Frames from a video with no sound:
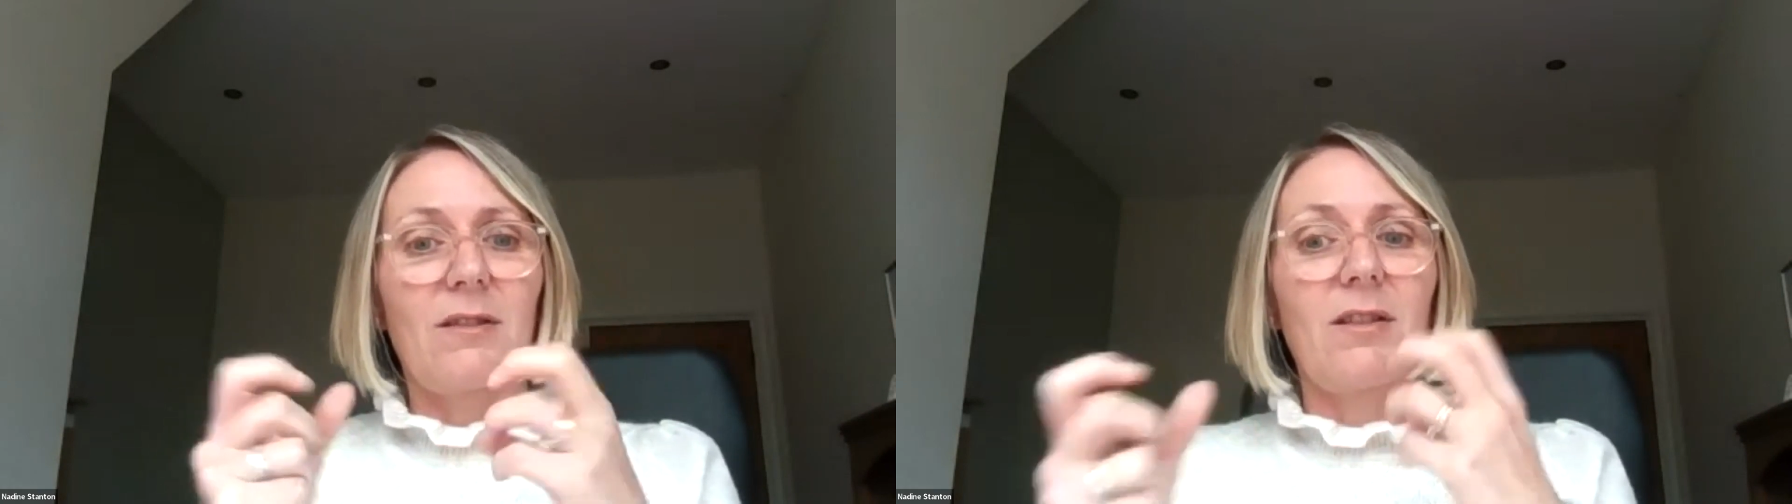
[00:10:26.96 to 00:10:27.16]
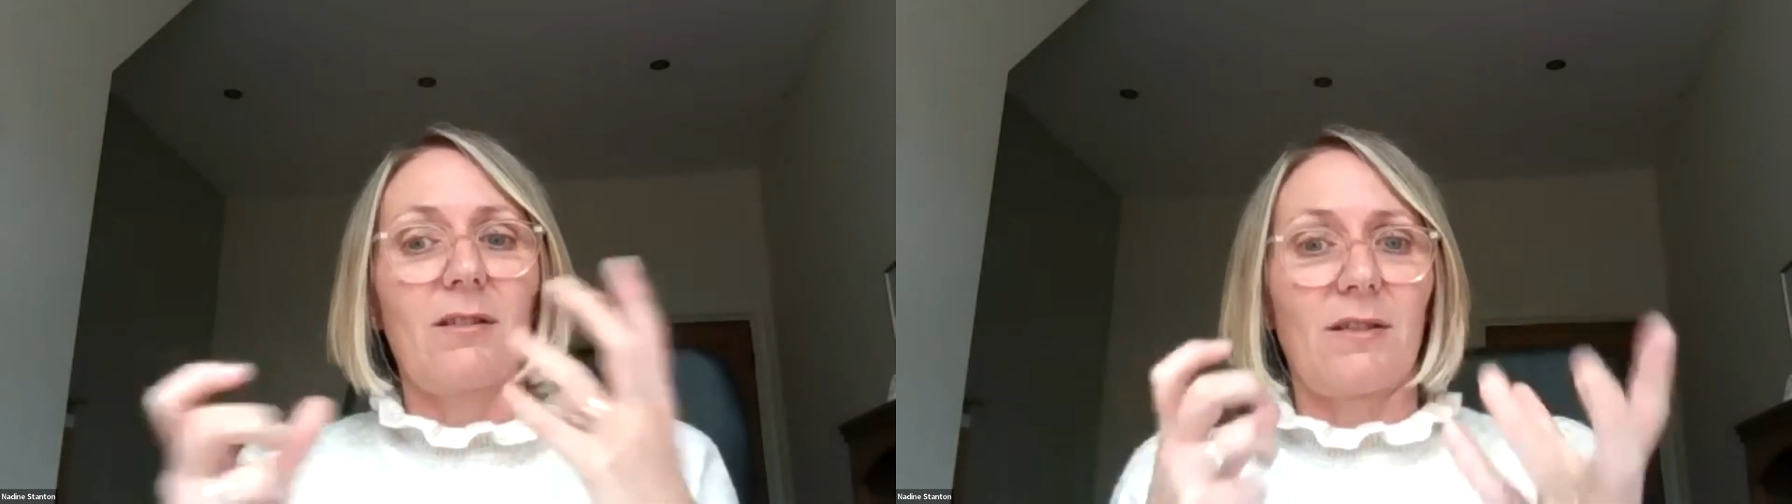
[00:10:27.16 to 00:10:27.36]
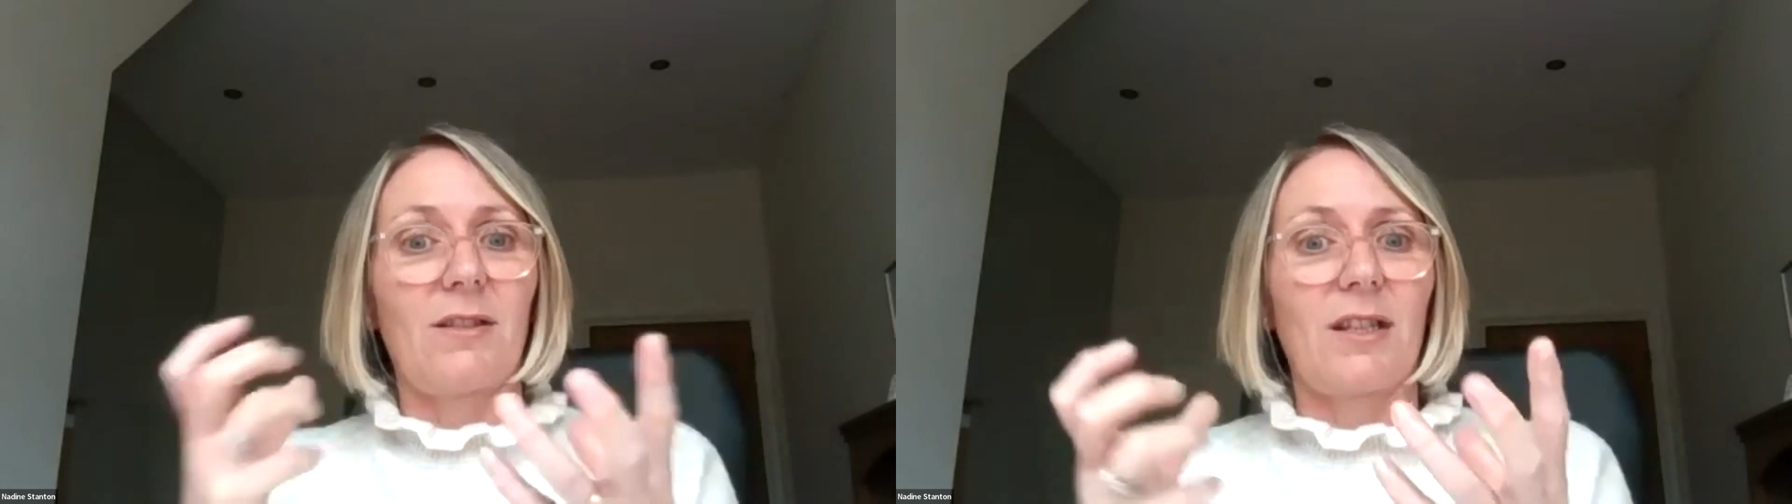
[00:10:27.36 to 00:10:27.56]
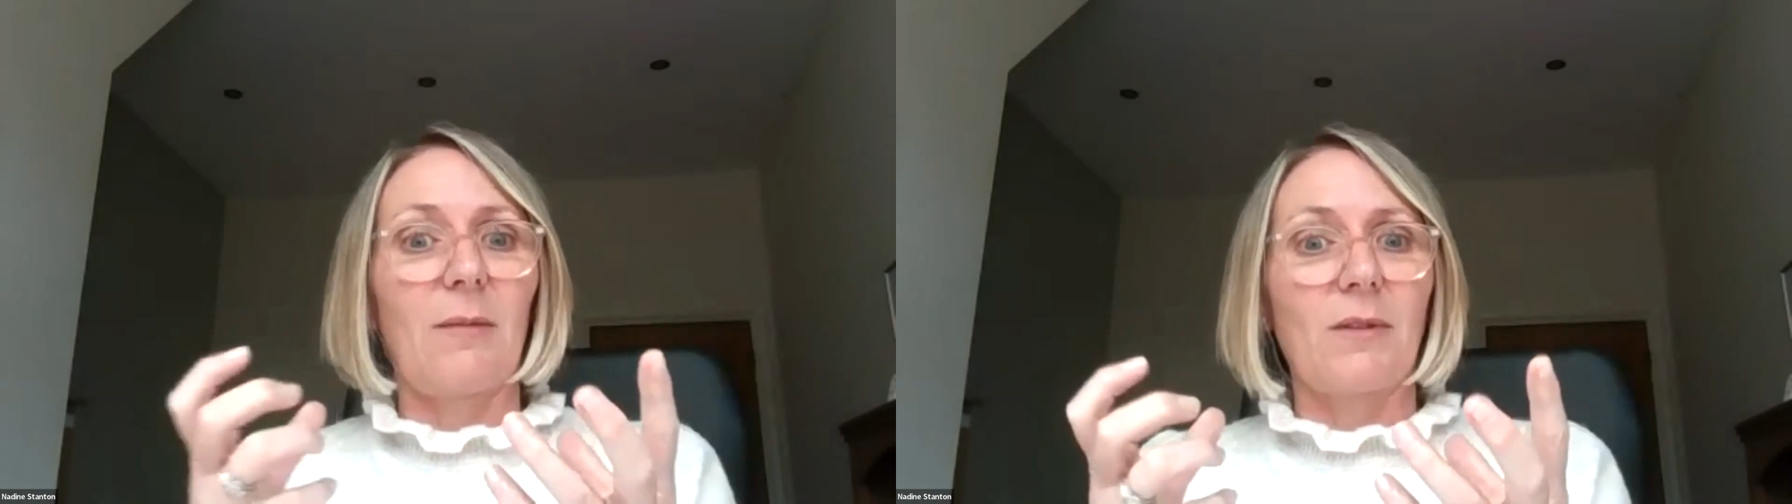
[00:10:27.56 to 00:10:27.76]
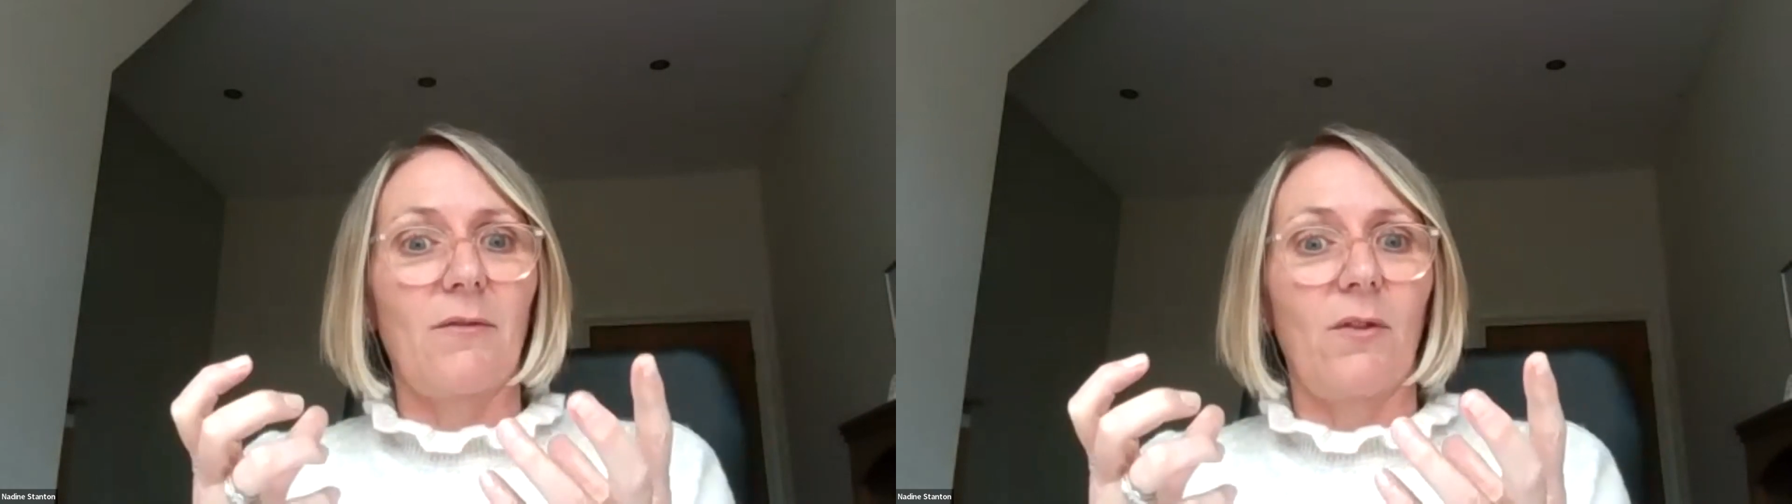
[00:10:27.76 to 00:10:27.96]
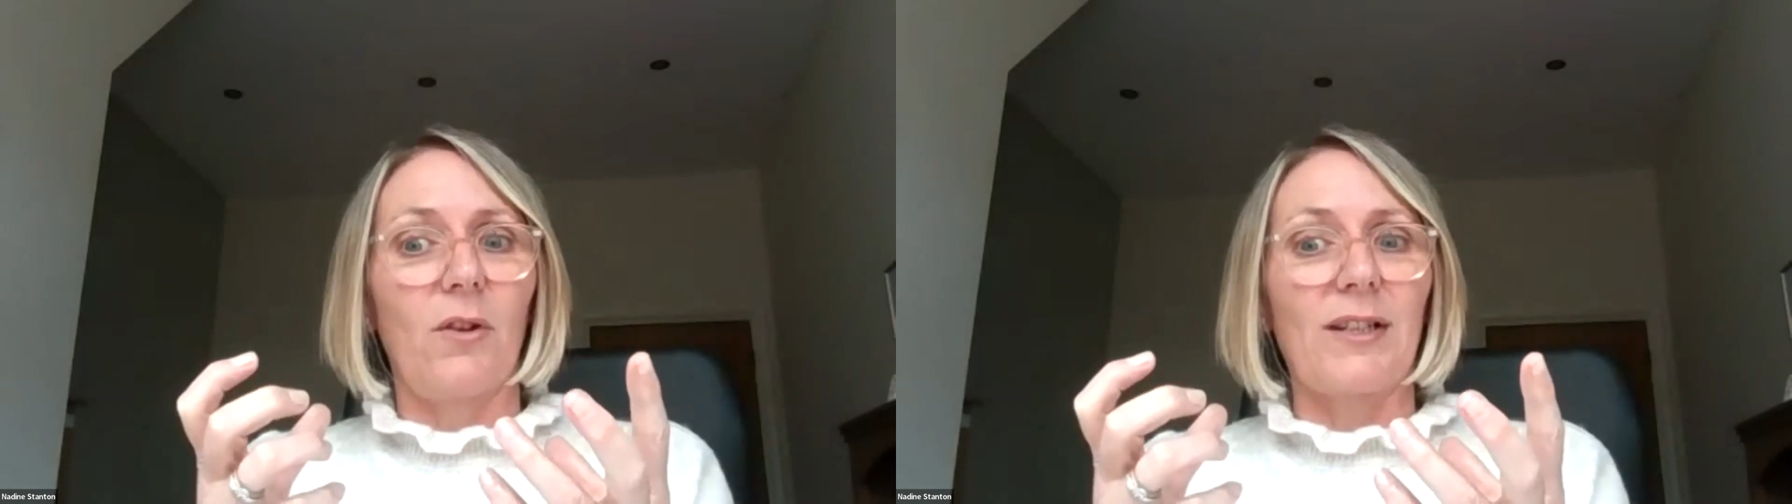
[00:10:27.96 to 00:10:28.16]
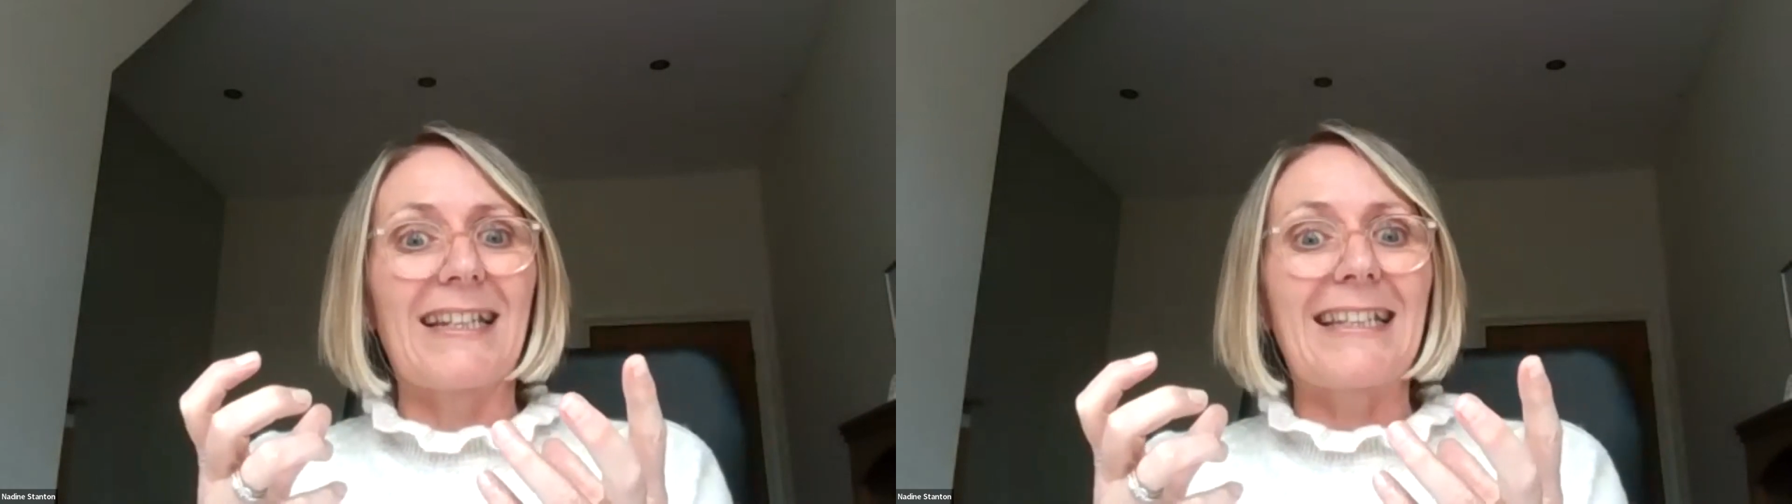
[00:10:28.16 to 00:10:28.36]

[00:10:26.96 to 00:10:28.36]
to teams of lawyers